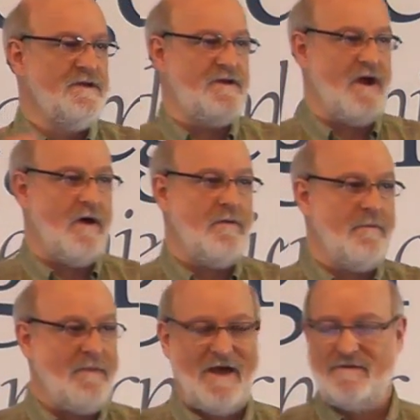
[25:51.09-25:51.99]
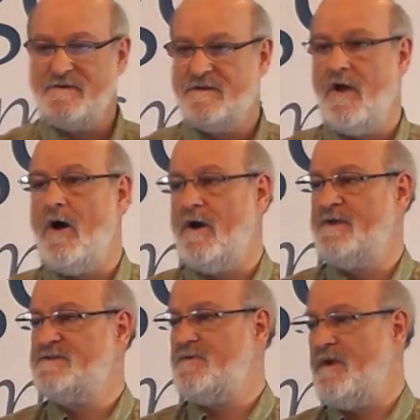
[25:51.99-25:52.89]
you know, Matthew's long,
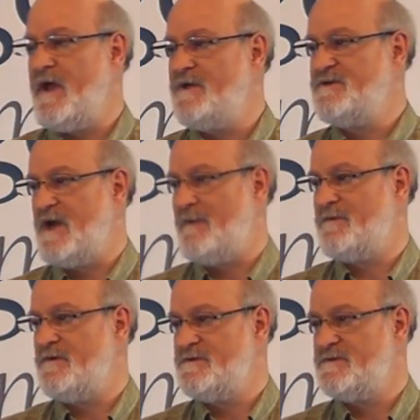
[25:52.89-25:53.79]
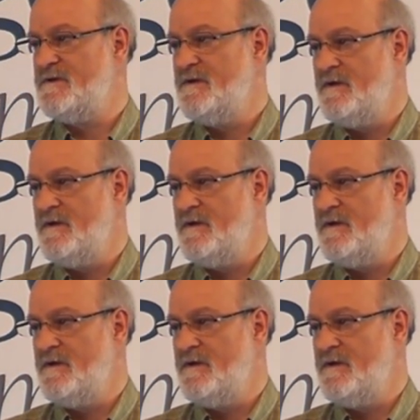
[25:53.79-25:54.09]
it's 28 chapters.